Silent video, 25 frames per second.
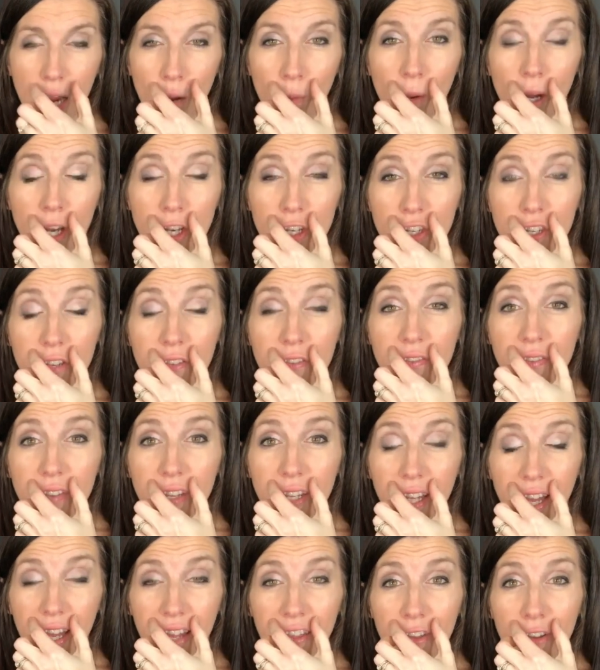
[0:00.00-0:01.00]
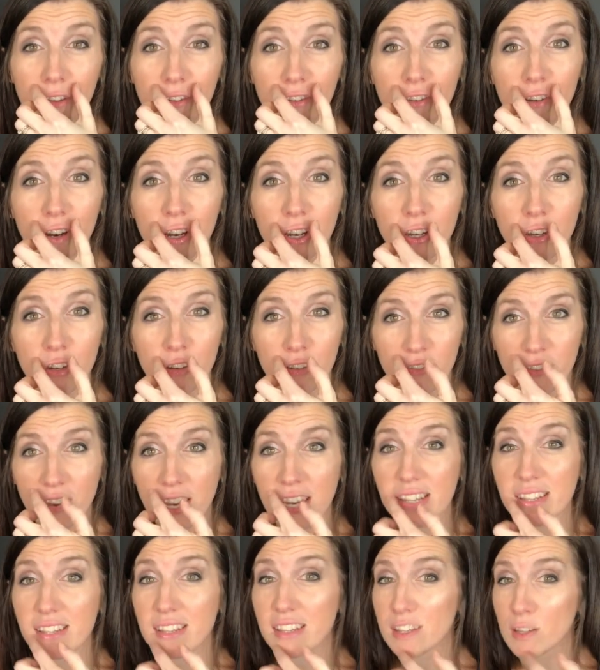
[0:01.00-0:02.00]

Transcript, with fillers: I want you to feel it in the front of your face.